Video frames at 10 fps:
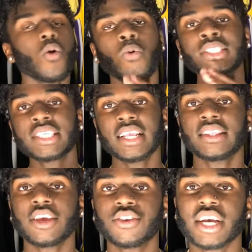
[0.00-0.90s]
Once
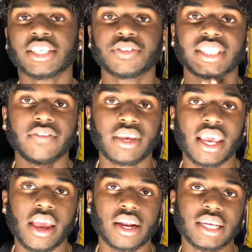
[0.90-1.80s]
again, thank you guys for
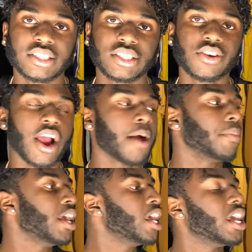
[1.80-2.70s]
7K on
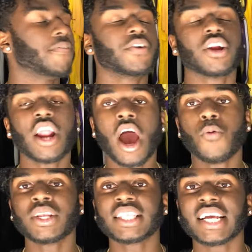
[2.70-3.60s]
Instagram. If you're
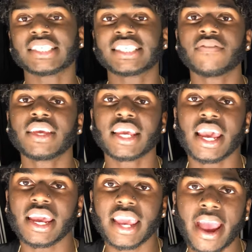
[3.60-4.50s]
not with that
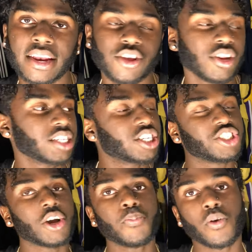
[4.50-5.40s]
7K gang, then you need to
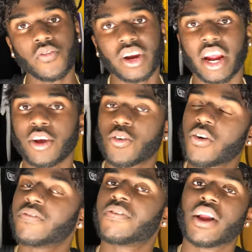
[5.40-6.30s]
jump over there and
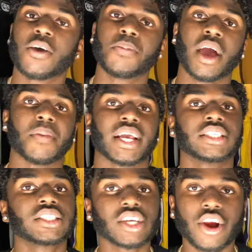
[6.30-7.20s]
go and follow me on my
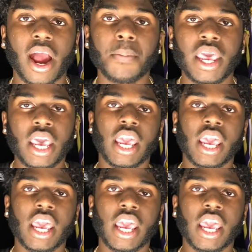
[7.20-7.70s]
Instagram.